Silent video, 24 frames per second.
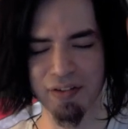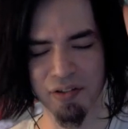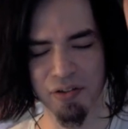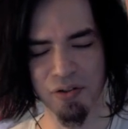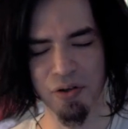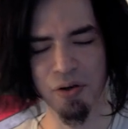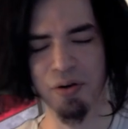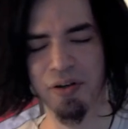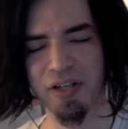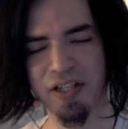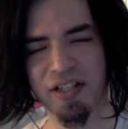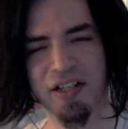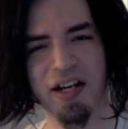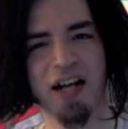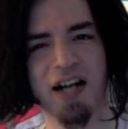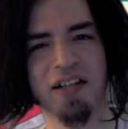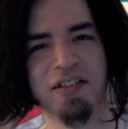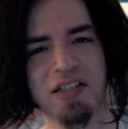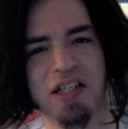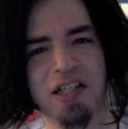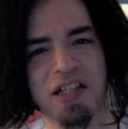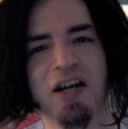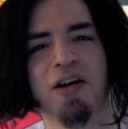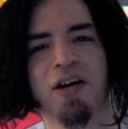
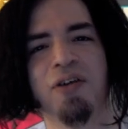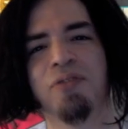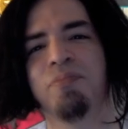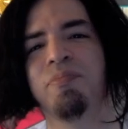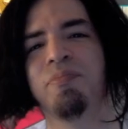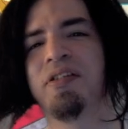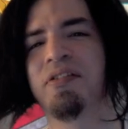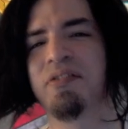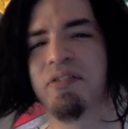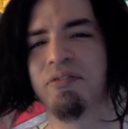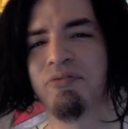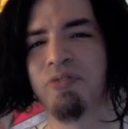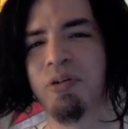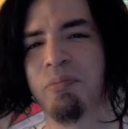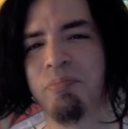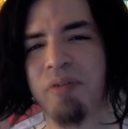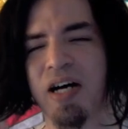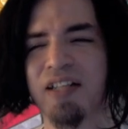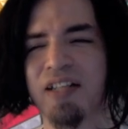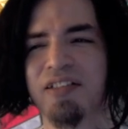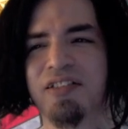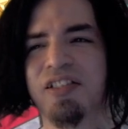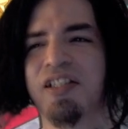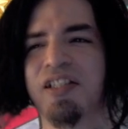Origato, Mr.
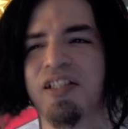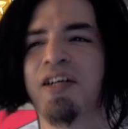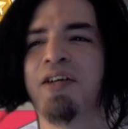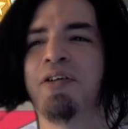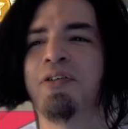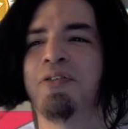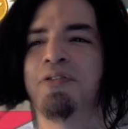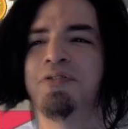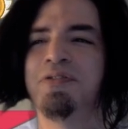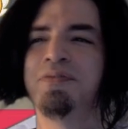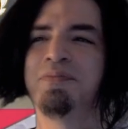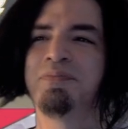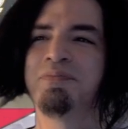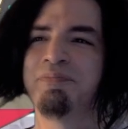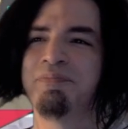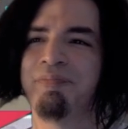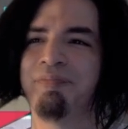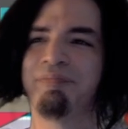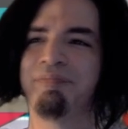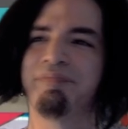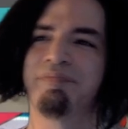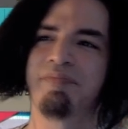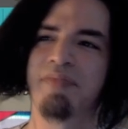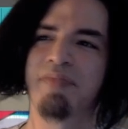Roboto.
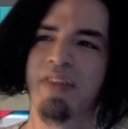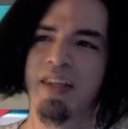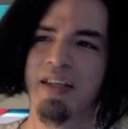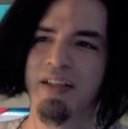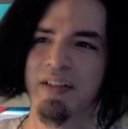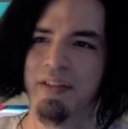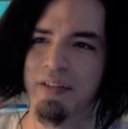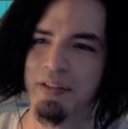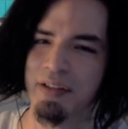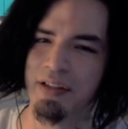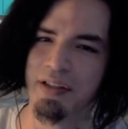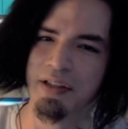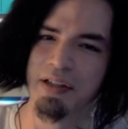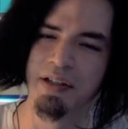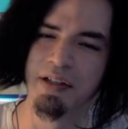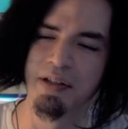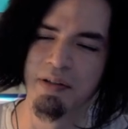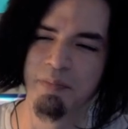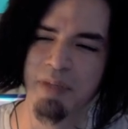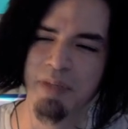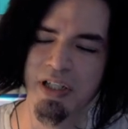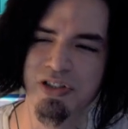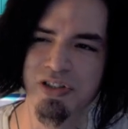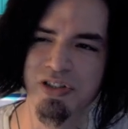
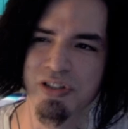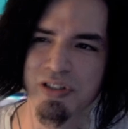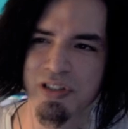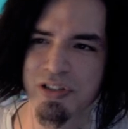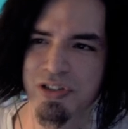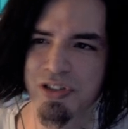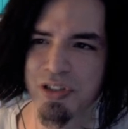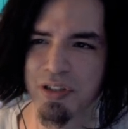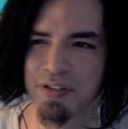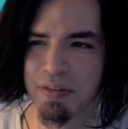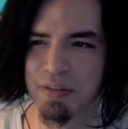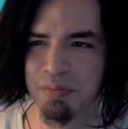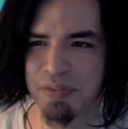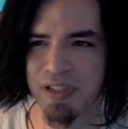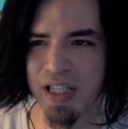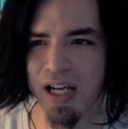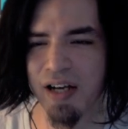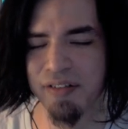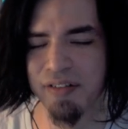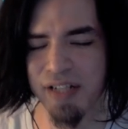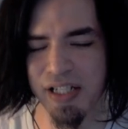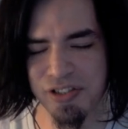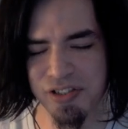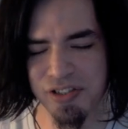Make sure to show some
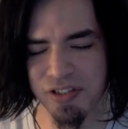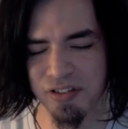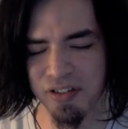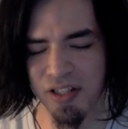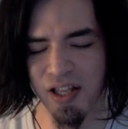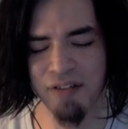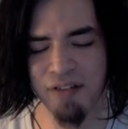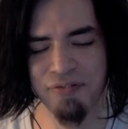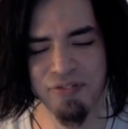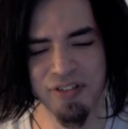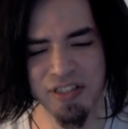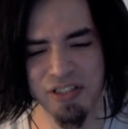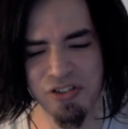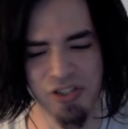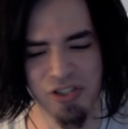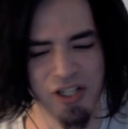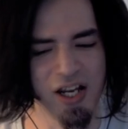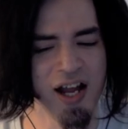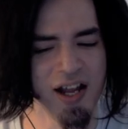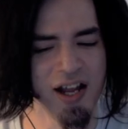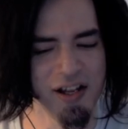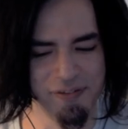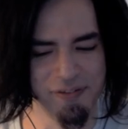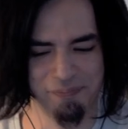Tau Nation love in the
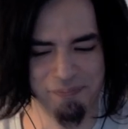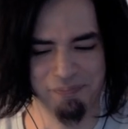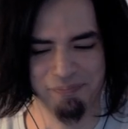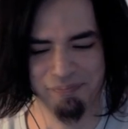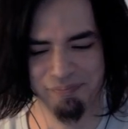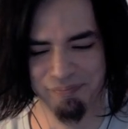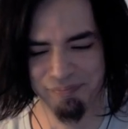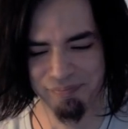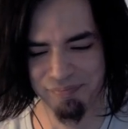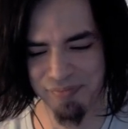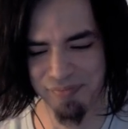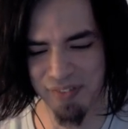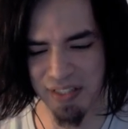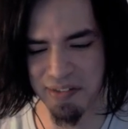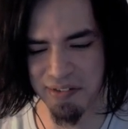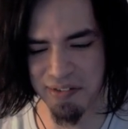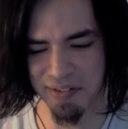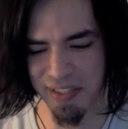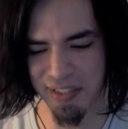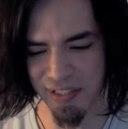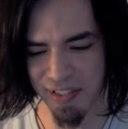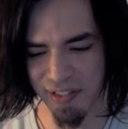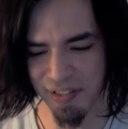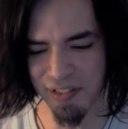chat. Let's
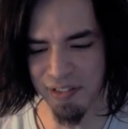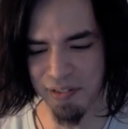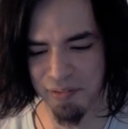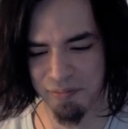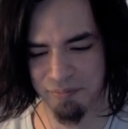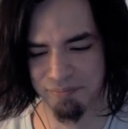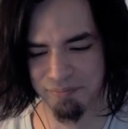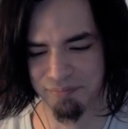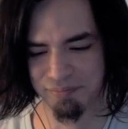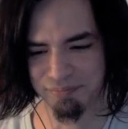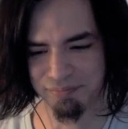get it.